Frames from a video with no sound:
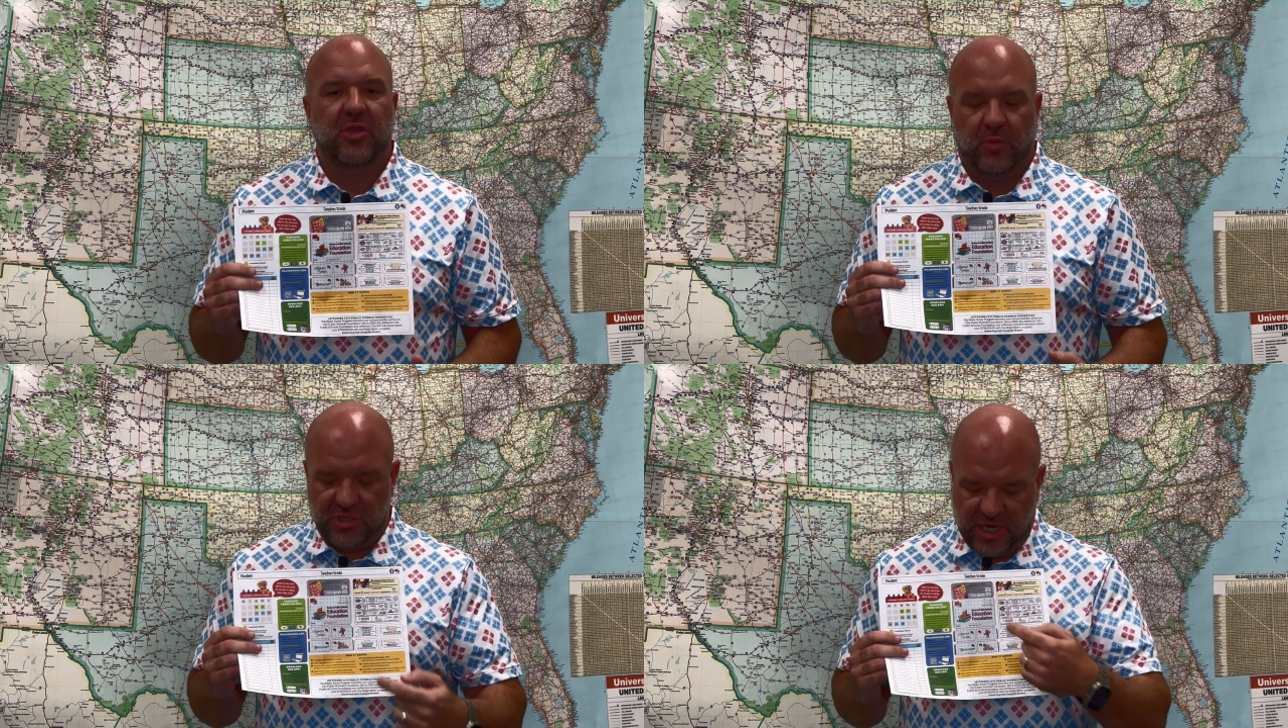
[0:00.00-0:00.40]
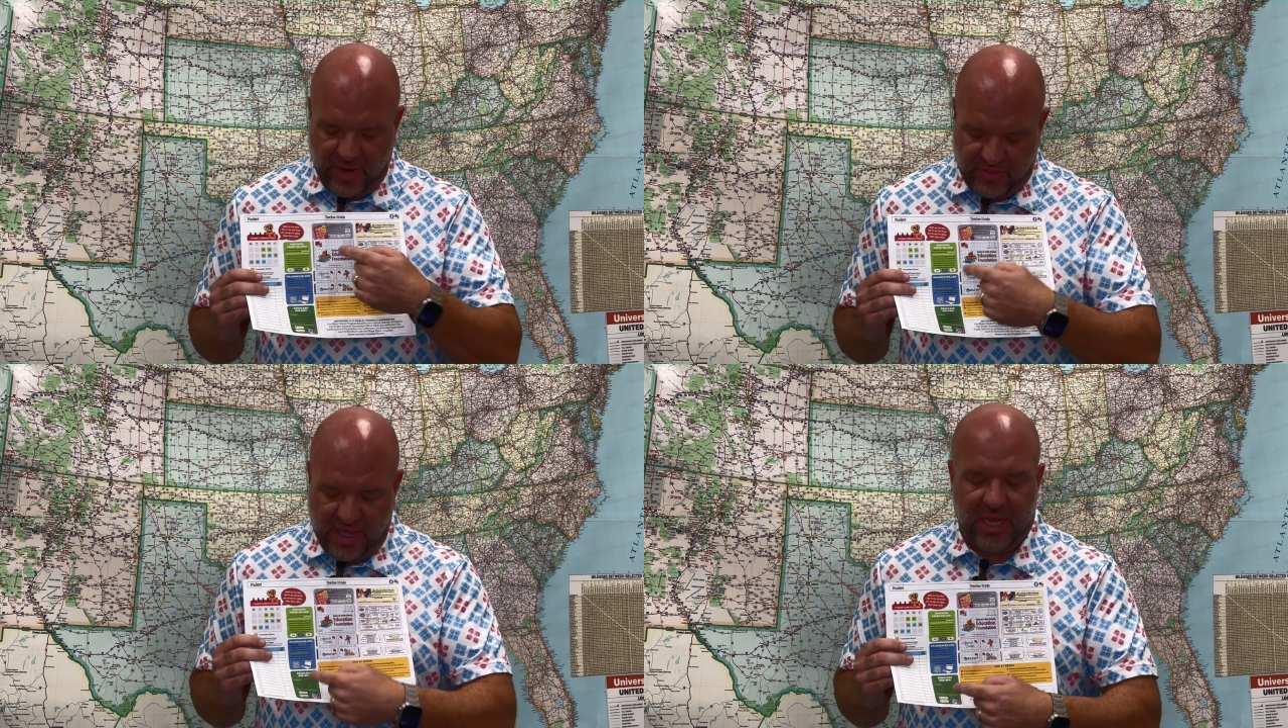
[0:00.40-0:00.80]
We talk
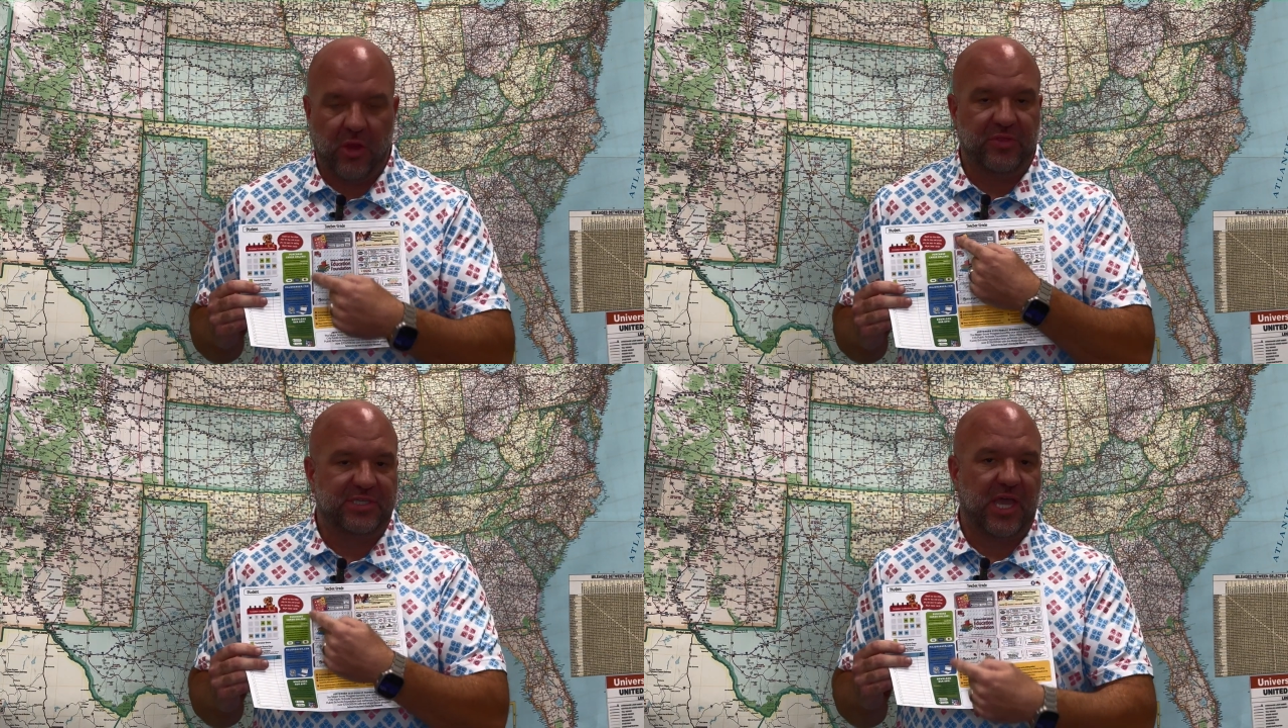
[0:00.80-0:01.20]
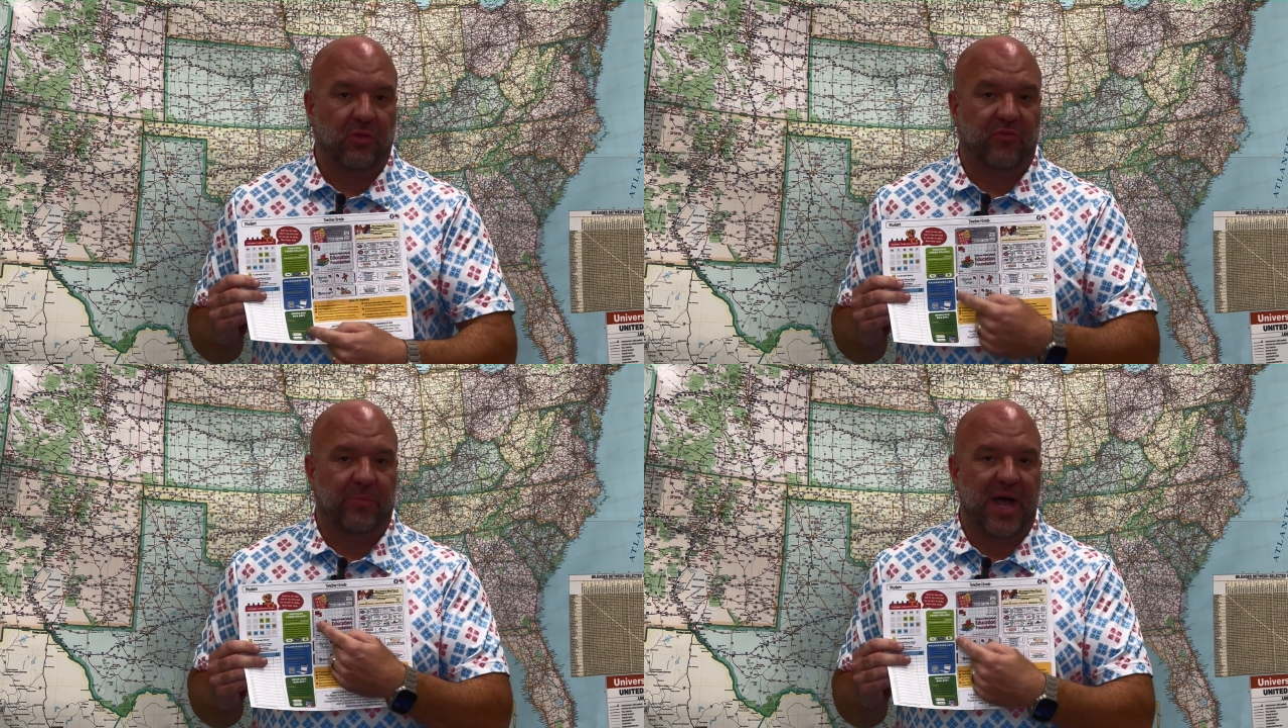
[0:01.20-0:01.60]
about that here in these
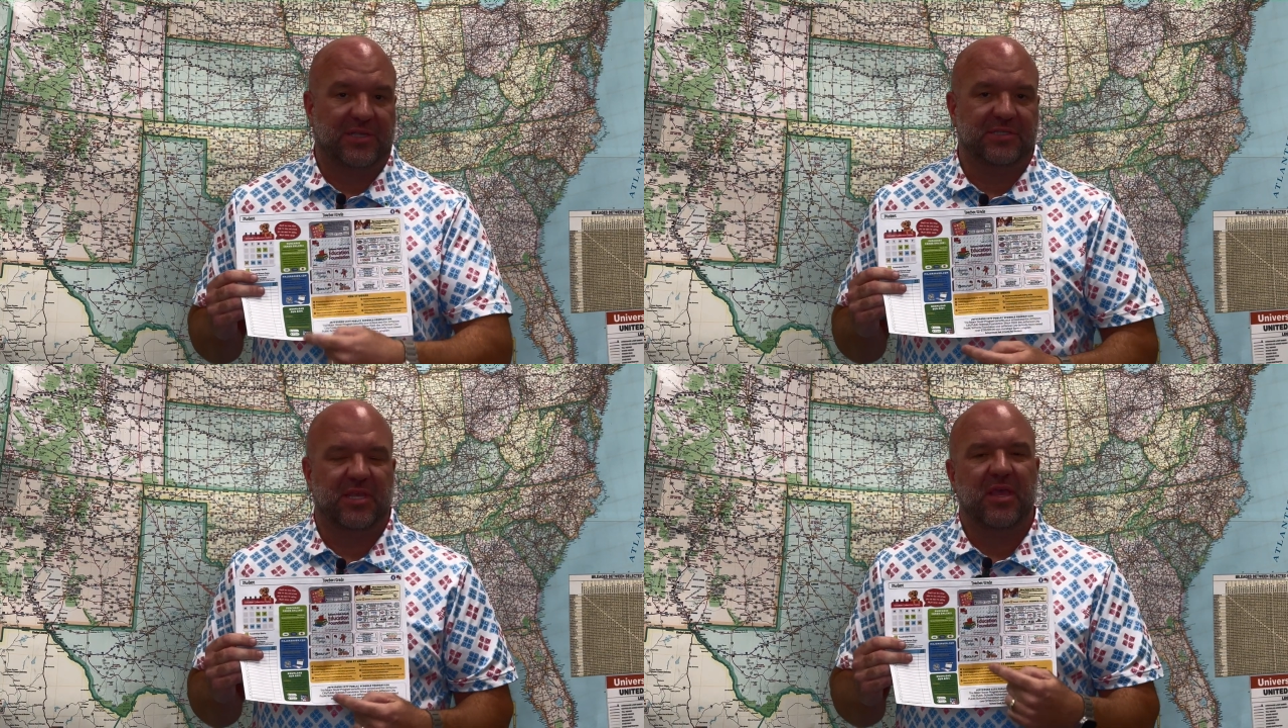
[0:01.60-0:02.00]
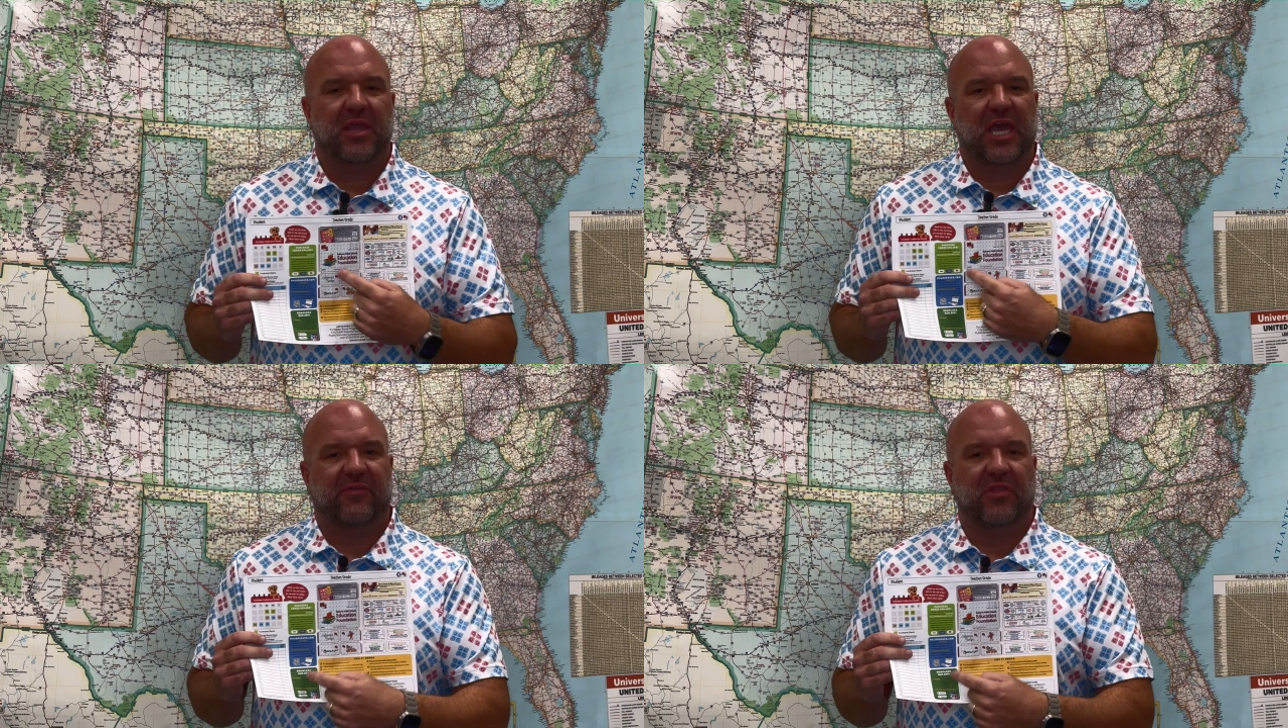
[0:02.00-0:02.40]
colorful boxes,
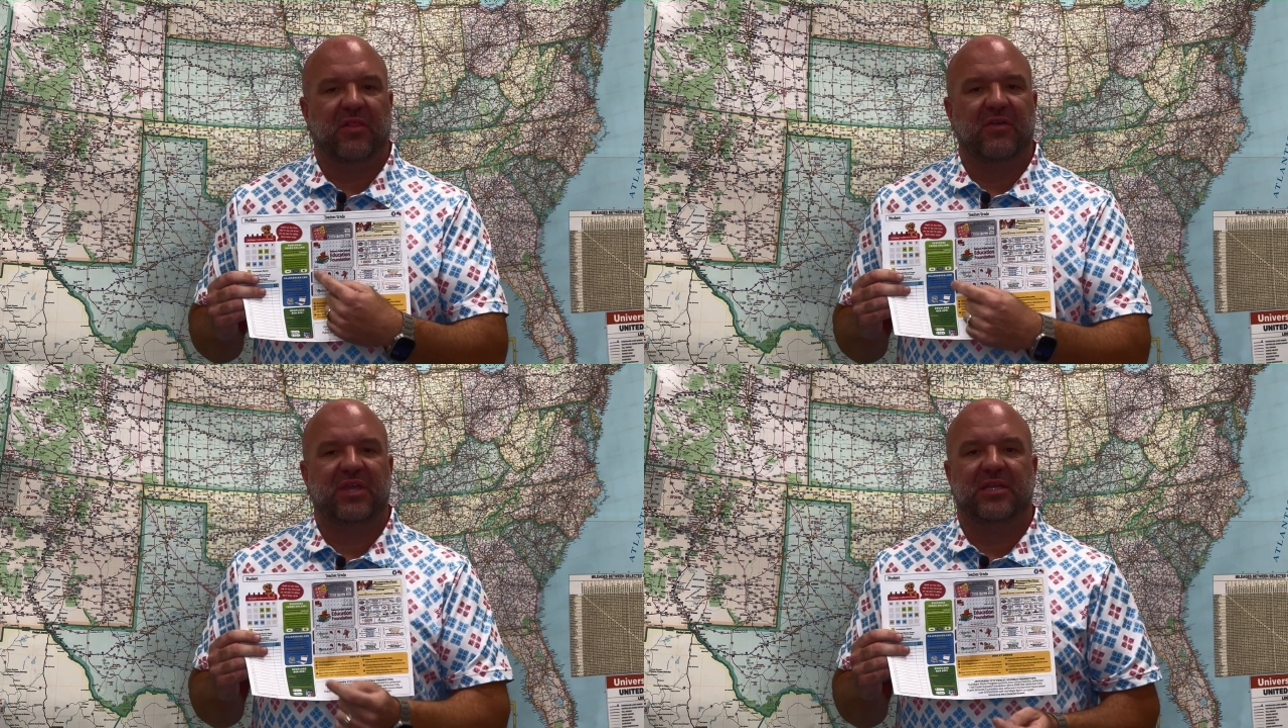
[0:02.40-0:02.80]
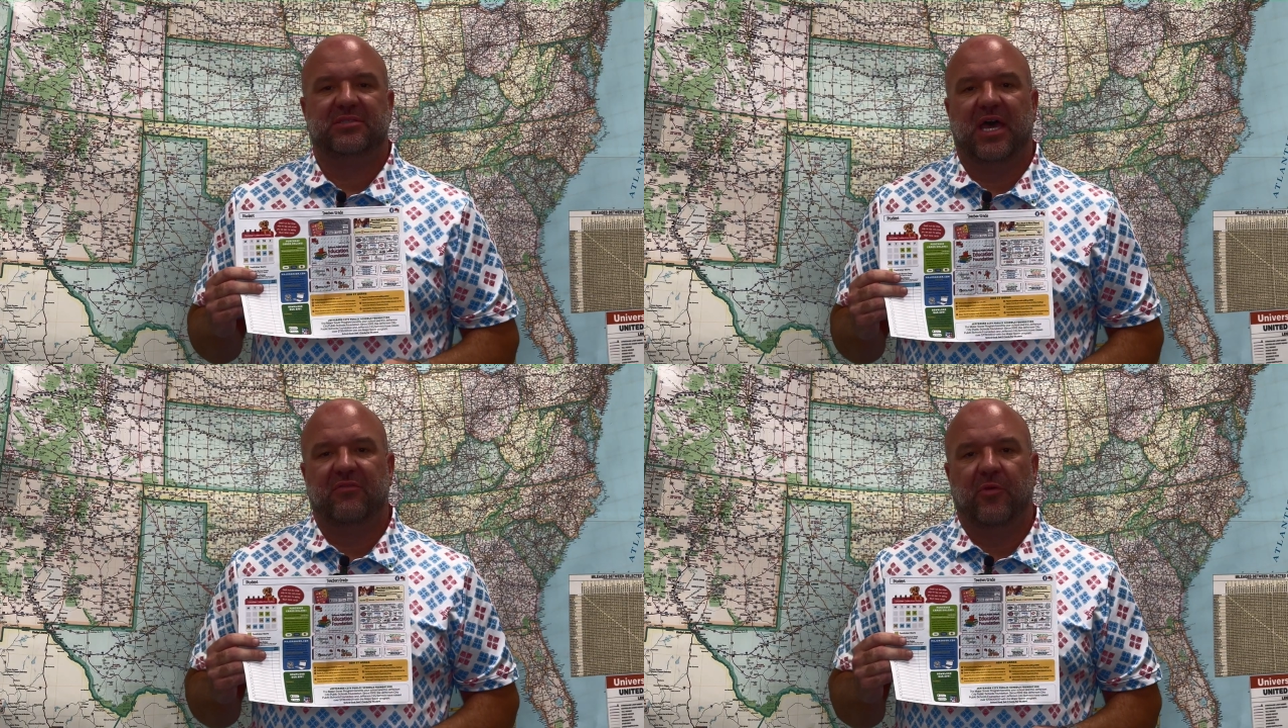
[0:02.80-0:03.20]
kind of on the left-hand
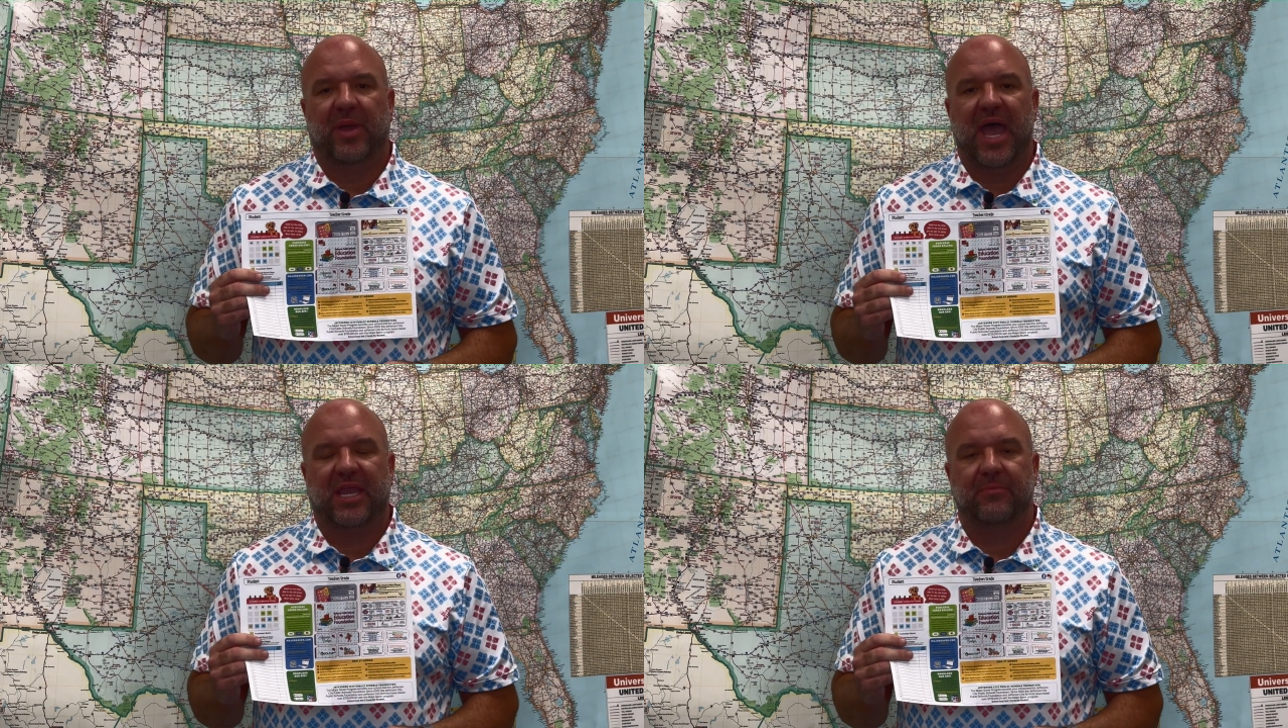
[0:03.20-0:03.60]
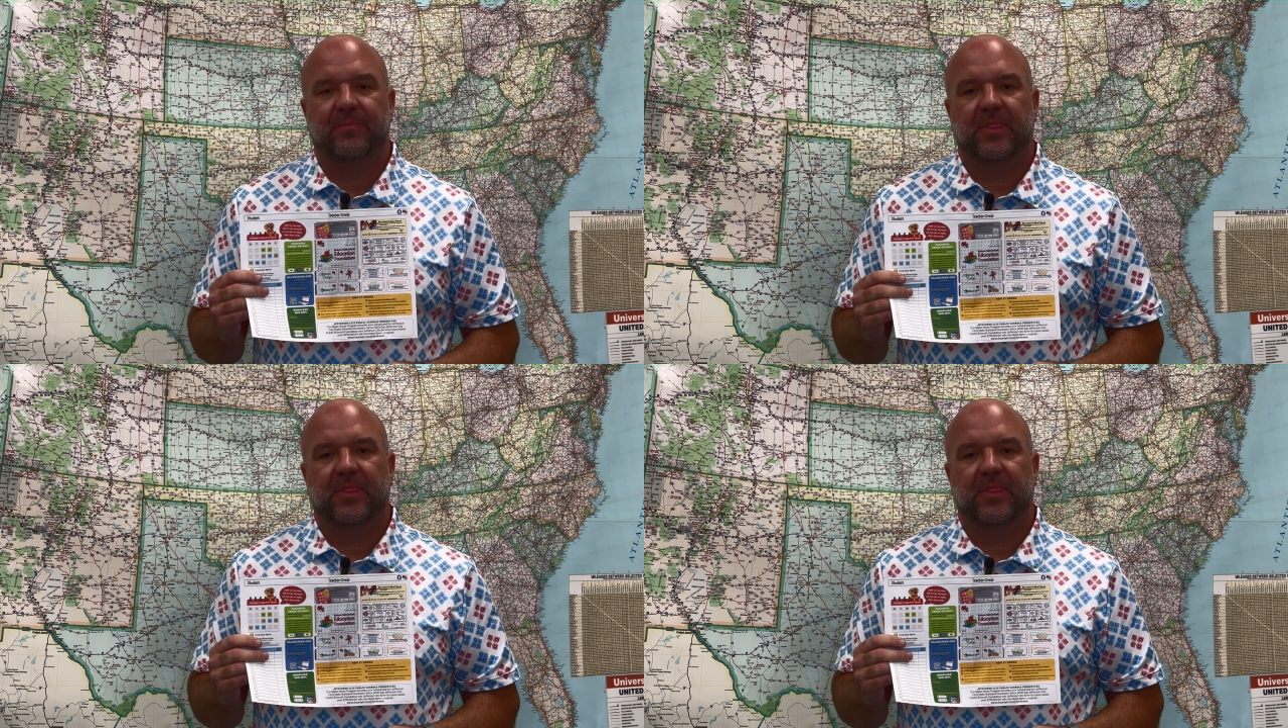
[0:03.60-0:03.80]
side of your packet.